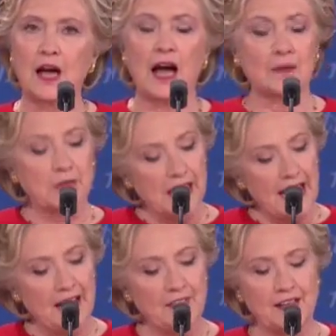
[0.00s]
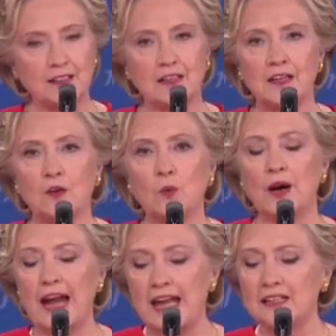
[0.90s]
I'm glad that
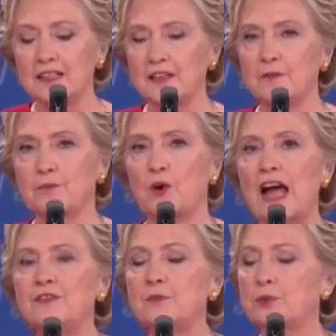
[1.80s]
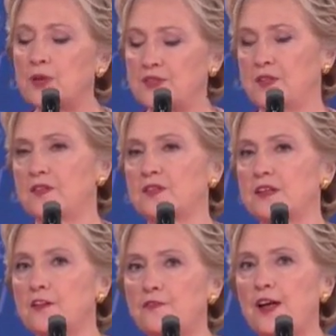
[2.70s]
we're ending private prisons
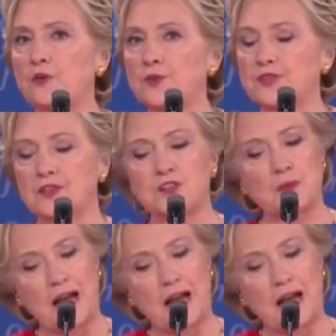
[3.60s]
in the federal system.